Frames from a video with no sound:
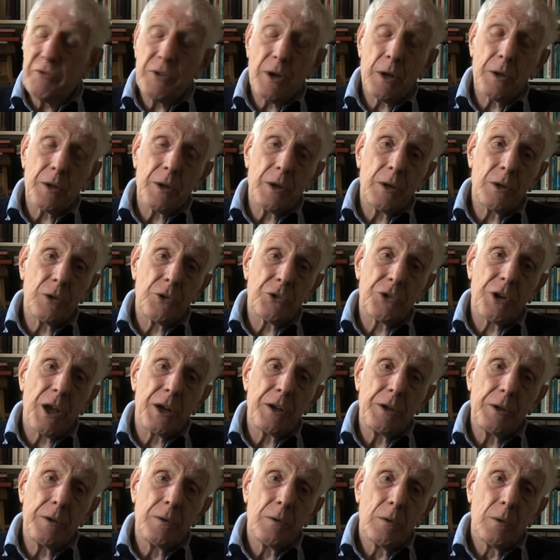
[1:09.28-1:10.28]
father had
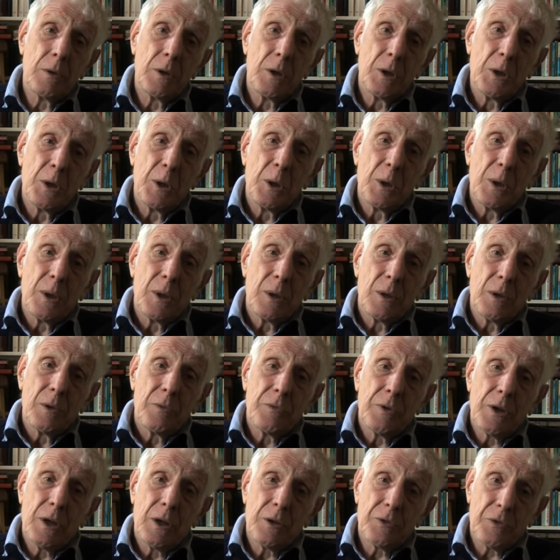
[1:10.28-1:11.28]
studied
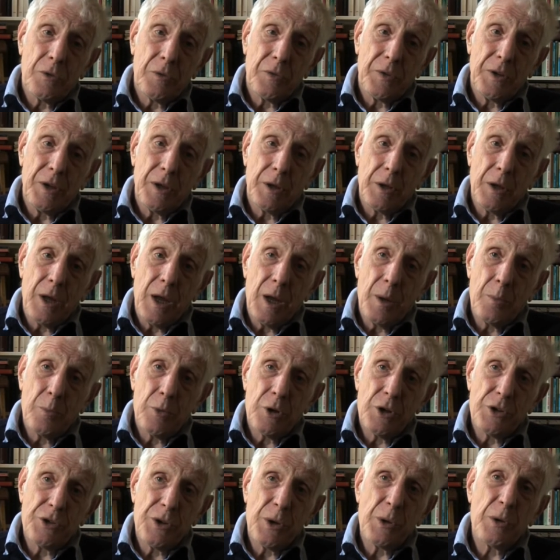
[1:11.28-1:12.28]
philosophy at
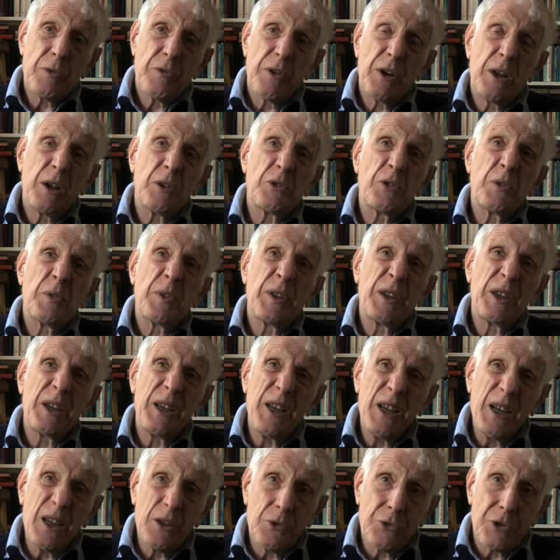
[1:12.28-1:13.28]
Cambridge, though the philosophy that
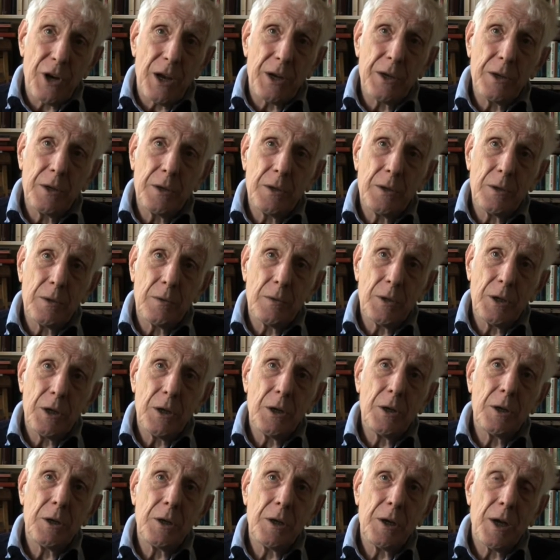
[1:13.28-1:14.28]
he had studied in the
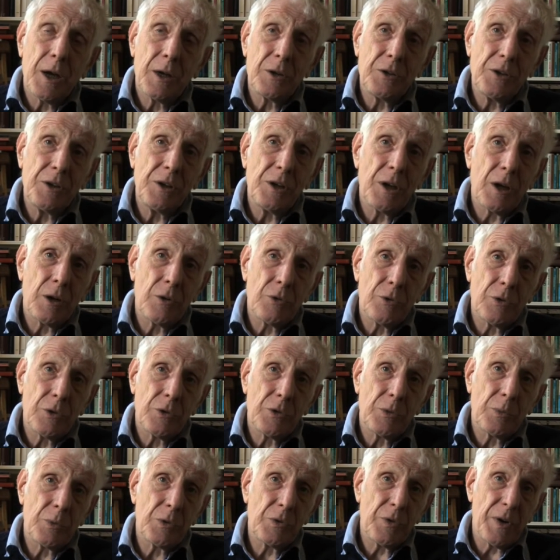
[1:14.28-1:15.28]
early
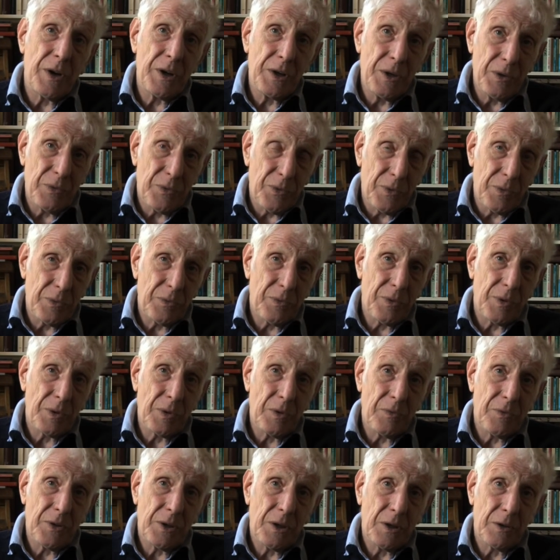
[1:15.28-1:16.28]
1900s was very different from
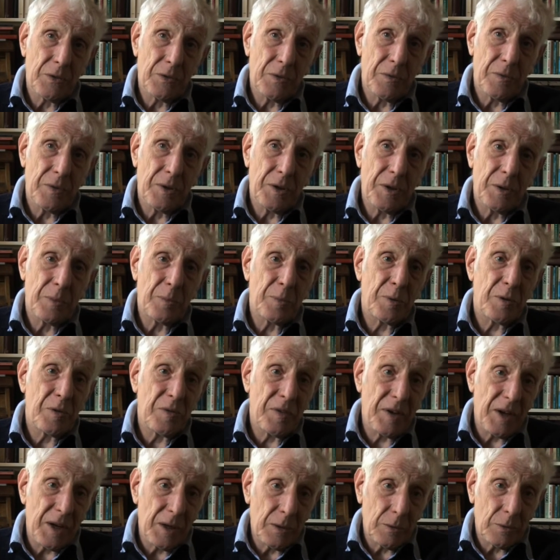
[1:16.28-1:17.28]
the philosophy that
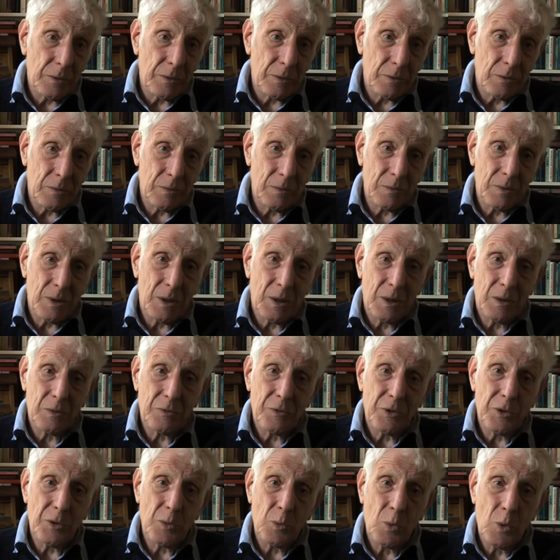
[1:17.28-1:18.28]
prevailed
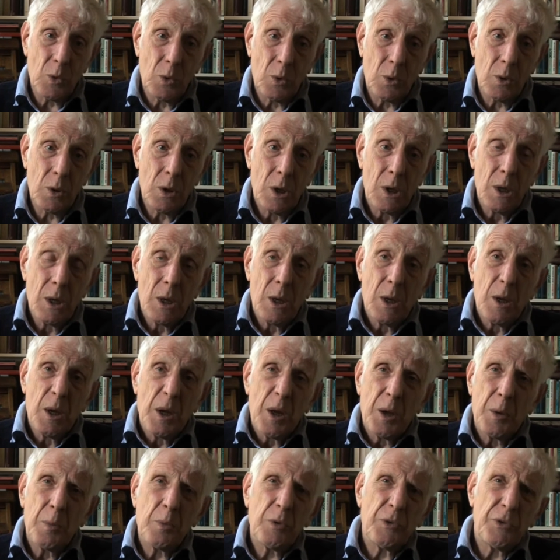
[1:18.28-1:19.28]
after the war.
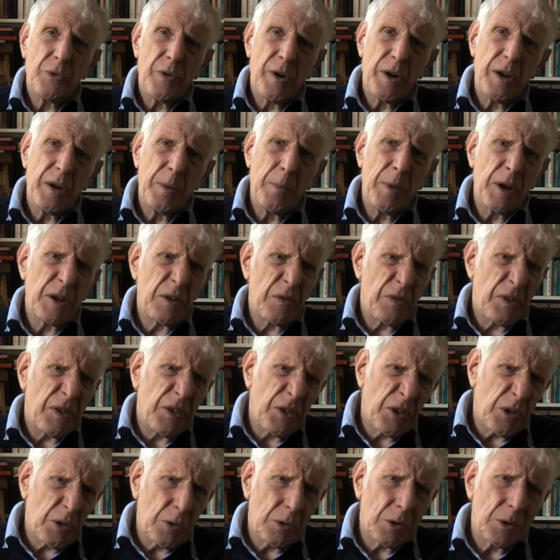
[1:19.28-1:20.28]
It was very
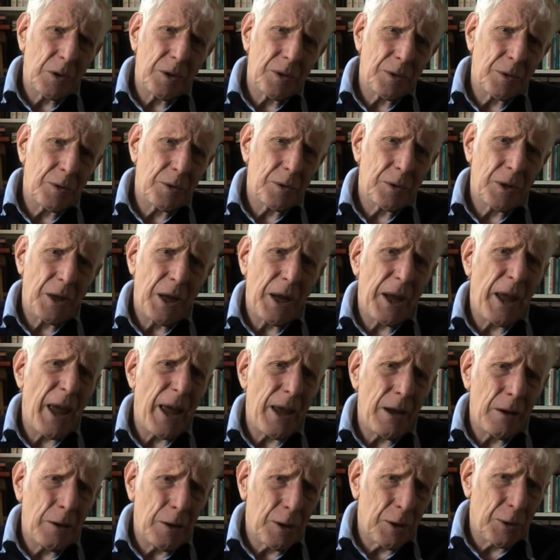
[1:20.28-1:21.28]
metaphysical and
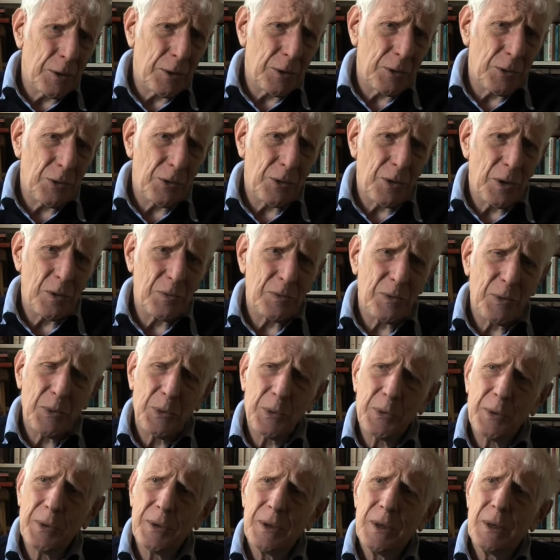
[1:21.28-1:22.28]
Hegelian and so
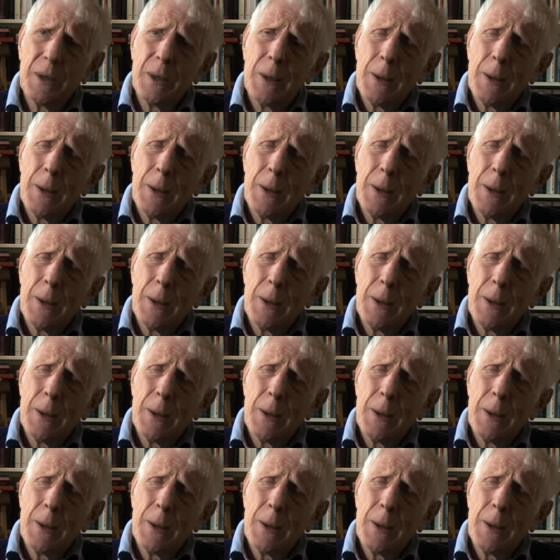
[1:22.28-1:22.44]
forth.